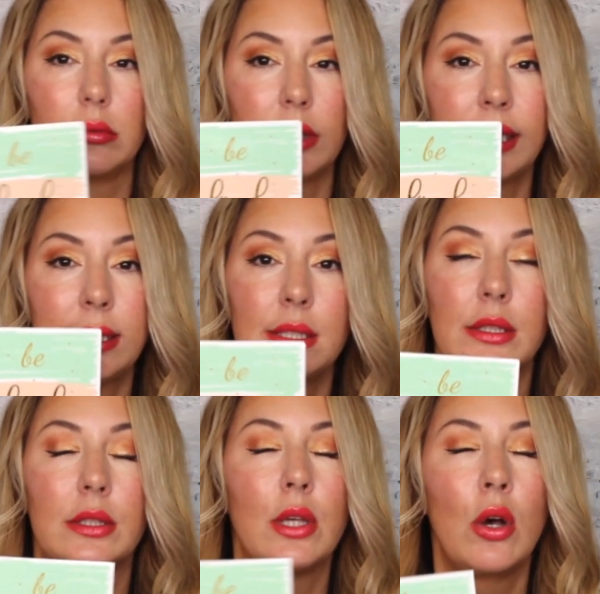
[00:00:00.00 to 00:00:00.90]
This is
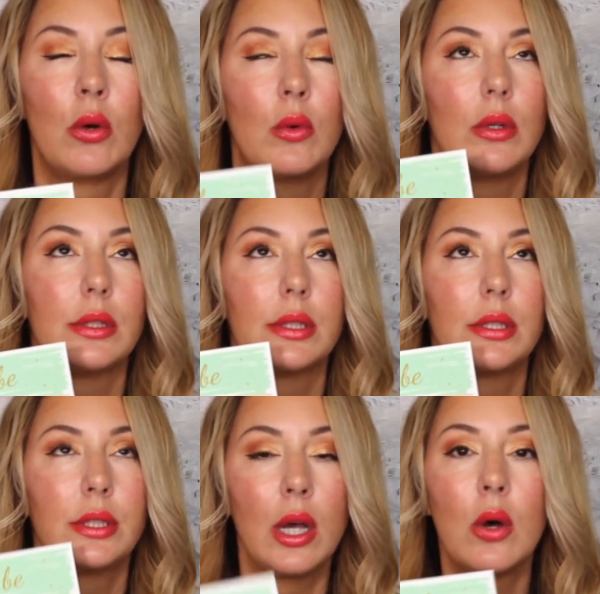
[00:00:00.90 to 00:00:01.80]

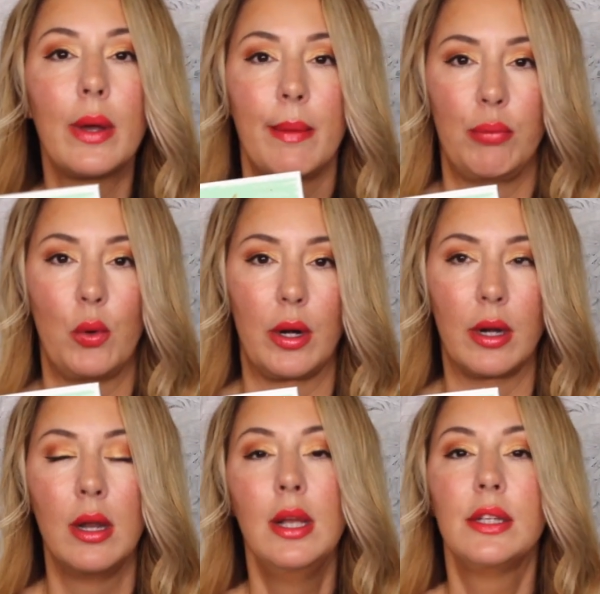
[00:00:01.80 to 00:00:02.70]
so important.